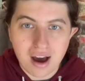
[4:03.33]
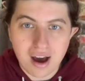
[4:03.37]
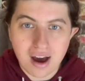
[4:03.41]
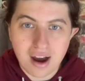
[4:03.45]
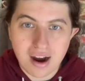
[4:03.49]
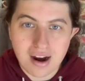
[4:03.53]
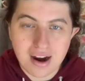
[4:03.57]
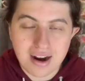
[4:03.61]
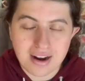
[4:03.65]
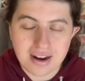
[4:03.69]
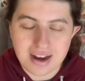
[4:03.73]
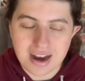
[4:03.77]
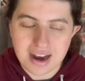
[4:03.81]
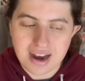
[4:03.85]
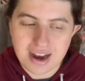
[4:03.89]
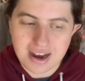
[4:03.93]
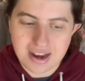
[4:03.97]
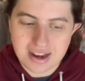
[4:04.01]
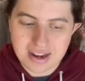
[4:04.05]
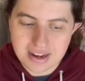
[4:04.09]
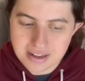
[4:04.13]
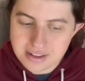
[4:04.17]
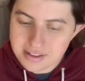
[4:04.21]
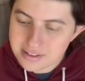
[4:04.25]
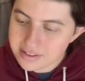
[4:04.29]
Alright
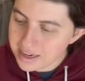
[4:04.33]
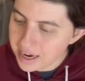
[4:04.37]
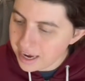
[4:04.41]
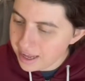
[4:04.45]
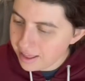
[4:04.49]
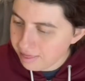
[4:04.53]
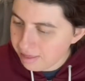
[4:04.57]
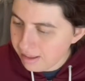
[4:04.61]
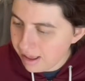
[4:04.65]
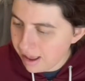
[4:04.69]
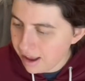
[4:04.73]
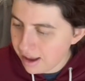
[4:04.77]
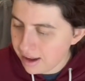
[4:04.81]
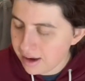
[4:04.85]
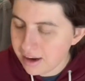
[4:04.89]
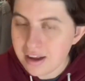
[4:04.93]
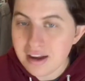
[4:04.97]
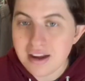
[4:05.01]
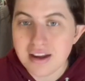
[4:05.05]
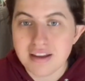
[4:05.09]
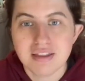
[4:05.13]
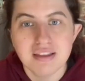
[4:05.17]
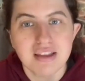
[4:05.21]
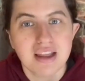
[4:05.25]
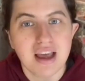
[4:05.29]
guys, and then
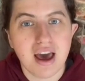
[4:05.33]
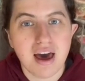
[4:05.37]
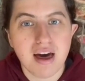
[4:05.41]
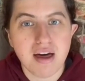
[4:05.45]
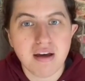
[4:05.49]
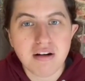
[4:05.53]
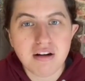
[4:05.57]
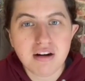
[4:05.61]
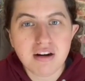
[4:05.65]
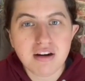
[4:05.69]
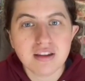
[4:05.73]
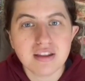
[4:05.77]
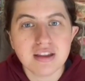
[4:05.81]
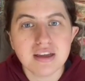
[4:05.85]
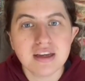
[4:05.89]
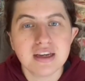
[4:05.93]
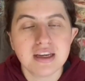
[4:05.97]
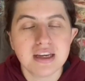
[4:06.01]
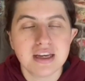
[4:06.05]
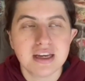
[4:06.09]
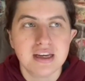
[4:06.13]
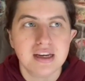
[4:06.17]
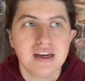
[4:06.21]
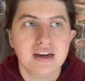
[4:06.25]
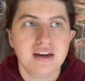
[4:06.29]
the other thing
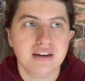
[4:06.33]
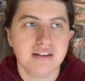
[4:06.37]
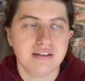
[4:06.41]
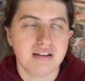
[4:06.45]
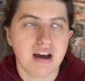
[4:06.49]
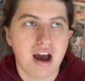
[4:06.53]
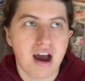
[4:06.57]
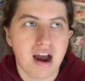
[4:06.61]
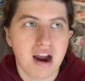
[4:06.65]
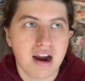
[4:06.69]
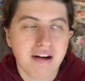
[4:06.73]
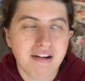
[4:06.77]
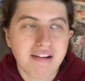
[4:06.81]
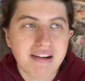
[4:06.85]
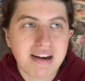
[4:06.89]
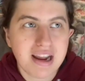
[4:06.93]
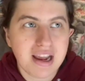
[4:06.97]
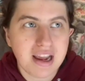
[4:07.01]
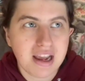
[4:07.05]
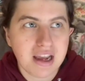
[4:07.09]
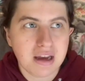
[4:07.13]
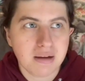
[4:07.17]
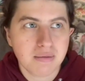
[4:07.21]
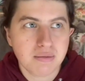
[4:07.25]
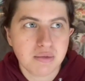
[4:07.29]
is, I already
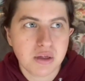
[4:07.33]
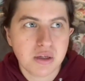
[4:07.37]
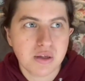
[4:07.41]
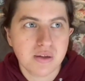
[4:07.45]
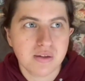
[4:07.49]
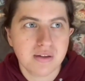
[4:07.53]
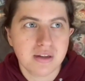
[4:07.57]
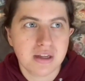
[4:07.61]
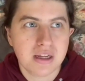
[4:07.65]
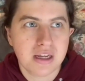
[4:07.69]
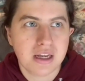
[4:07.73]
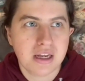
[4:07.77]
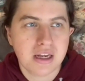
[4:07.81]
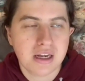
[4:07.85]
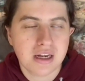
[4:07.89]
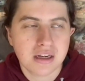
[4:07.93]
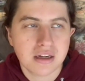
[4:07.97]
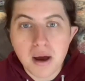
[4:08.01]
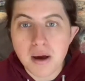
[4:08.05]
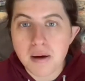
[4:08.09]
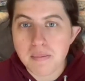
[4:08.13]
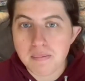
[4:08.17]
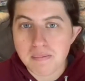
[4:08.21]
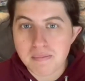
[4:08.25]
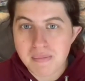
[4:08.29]
am using
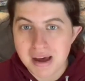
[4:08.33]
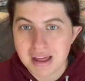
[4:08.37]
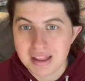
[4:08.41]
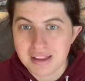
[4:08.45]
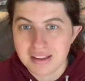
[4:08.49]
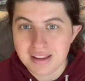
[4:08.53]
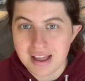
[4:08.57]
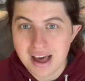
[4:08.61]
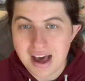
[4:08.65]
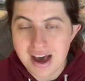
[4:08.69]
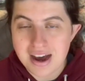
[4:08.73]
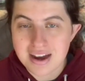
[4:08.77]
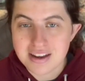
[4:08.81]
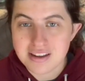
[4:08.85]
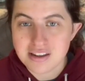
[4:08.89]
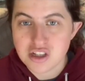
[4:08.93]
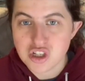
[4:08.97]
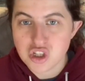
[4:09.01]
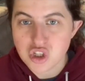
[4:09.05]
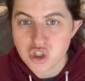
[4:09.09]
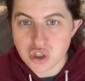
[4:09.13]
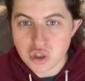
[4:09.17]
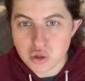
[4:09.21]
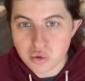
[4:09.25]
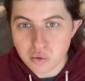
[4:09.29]
my last
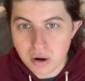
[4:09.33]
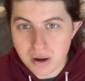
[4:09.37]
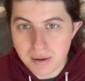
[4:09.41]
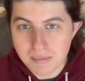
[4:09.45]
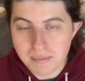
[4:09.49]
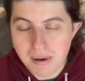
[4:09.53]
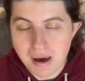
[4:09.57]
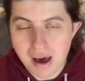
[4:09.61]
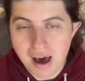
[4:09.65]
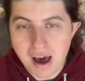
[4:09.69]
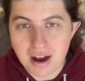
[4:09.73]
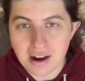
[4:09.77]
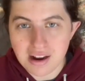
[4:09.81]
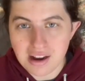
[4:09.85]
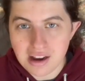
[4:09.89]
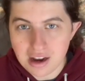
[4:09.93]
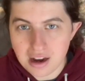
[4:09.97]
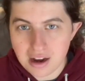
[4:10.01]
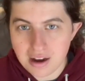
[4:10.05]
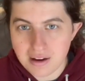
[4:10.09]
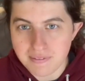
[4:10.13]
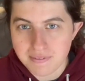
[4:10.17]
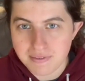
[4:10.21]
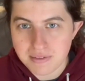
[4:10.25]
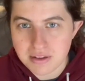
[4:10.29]
twin pack
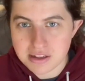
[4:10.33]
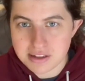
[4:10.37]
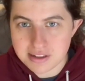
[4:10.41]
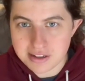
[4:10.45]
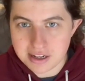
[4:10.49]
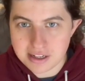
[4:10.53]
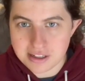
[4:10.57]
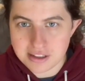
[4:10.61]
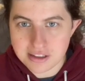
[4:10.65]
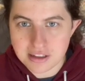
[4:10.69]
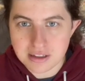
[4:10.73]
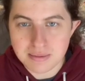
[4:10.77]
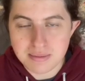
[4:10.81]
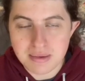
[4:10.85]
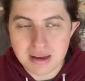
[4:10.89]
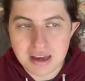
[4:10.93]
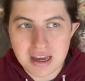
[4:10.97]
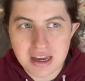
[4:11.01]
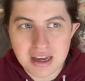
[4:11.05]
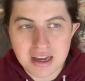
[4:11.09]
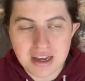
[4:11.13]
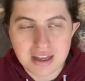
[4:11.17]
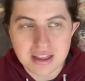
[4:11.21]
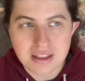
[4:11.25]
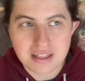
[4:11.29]
of the
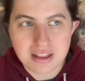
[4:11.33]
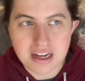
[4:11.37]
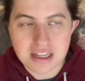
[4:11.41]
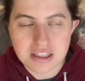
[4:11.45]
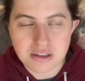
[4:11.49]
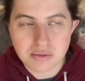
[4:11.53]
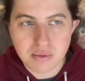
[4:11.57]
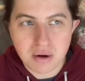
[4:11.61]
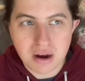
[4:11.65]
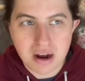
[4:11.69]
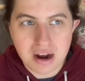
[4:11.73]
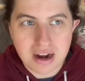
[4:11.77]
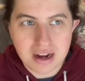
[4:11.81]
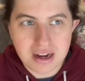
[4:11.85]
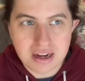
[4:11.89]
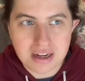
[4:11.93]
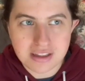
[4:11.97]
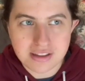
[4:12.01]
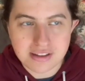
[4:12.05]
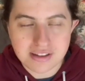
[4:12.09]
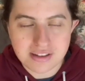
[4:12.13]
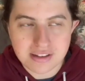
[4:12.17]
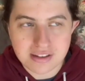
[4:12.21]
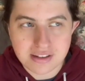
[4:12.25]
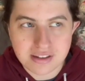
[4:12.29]
Skintimate. That's why
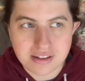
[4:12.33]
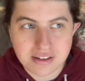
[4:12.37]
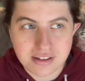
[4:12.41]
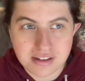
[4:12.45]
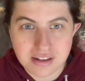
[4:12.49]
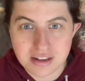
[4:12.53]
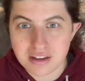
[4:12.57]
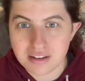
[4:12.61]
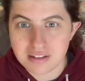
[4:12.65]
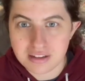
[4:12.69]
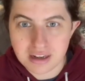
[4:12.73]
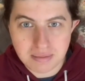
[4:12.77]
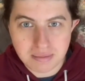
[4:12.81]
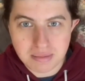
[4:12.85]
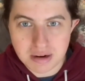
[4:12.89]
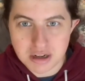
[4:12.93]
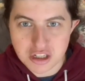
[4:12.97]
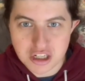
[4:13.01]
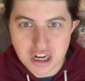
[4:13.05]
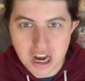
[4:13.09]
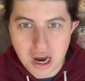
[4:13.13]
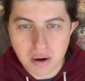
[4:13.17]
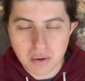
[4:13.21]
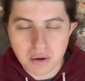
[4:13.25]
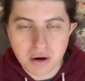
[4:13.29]
it's still in my
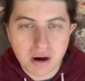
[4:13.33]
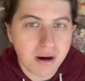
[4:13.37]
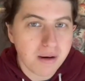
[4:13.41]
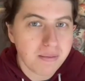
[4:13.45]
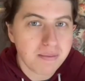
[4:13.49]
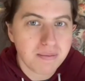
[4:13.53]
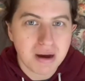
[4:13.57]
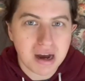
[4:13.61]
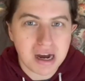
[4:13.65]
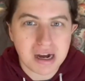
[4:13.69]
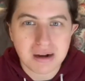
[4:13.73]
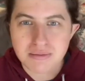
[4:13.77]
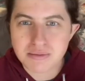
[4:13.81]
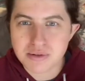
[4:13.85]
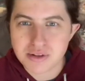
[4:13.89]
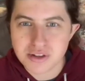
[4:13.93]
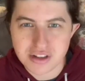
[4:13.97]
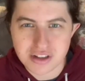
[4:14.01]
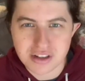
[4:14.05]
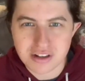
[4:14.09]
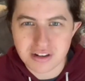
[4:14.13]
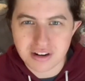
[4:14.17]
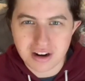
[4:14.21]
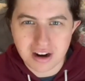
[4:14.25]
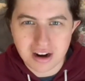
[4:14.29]
shower, but I'm
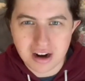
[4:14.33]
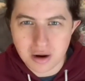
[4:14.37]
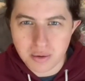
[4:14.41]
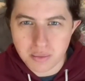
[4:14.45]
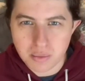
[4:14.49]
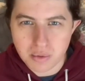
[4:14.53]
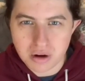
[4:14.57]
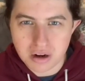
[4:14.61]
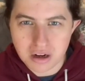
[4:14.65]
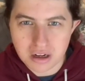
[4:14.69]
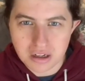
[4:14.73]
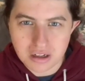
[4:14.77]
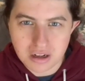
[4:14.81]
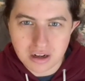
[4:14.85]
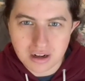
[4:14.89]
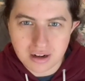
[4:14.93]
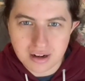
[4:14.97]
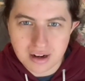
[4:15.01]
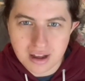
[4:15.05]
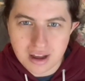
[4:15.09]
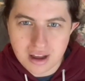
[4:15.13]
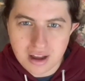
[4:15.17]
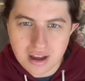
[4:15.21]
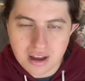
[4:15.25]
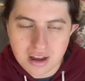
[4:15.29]
still kind of working on
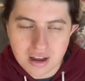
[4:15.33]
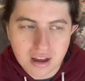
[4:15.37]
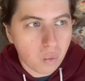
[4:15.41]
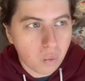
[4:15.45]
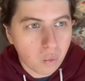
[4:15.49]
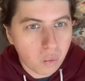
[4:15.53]
it.